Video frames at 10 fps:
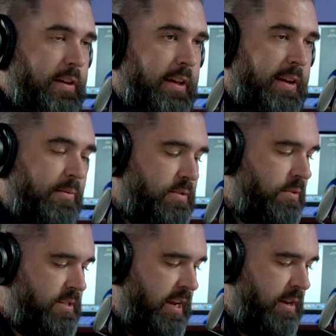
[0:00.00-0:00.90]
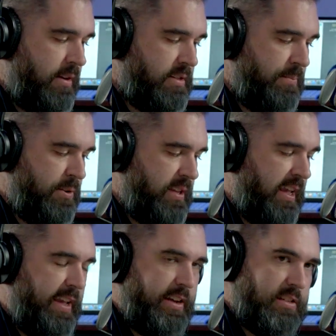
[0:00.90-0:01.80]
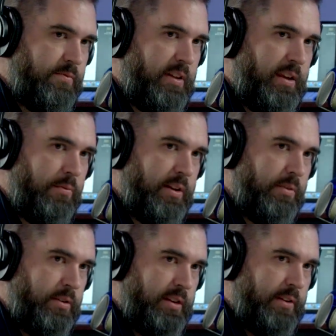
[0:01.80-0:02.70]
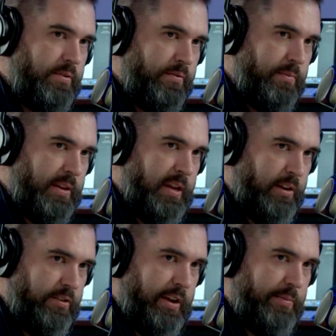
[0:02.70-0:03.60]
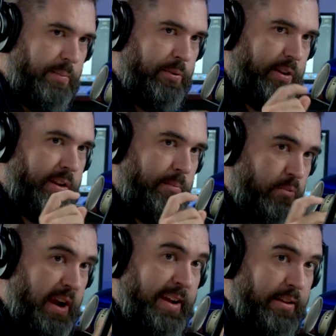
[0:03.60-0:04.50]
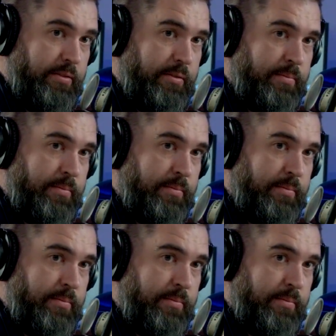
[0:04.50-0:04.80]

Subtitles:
and it was always handy because it put the ASV, when it would differ from the King James, it put it in brackets.